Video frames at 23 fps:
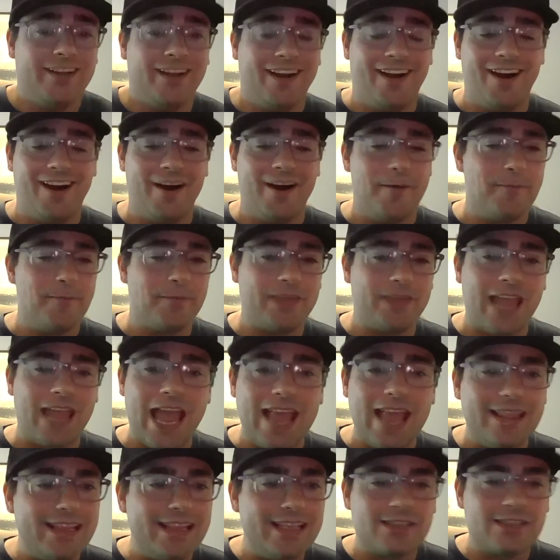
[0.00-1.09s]
And
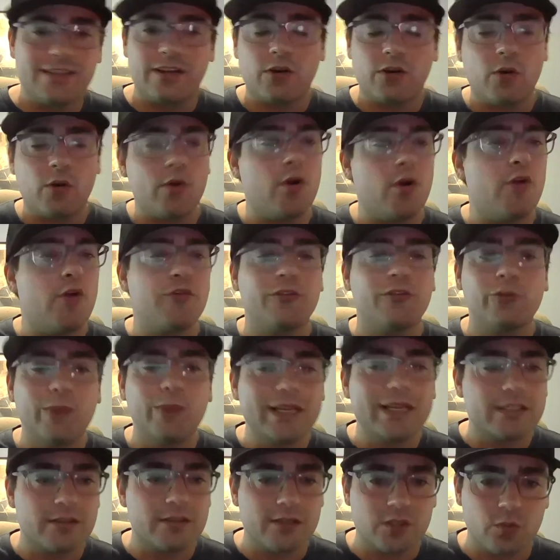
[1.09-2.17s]
they're going all through
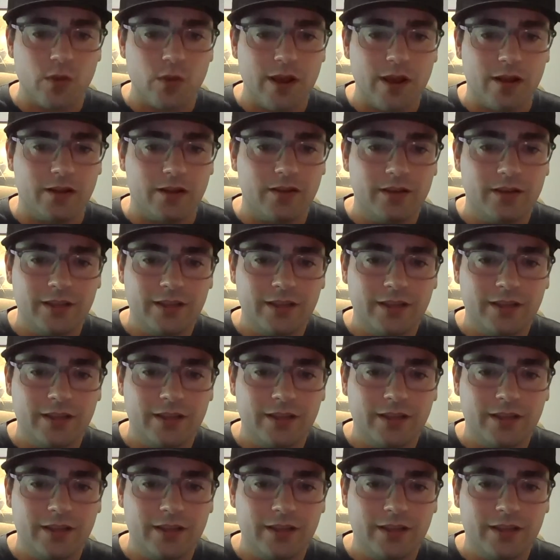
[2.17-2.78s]
winter as well.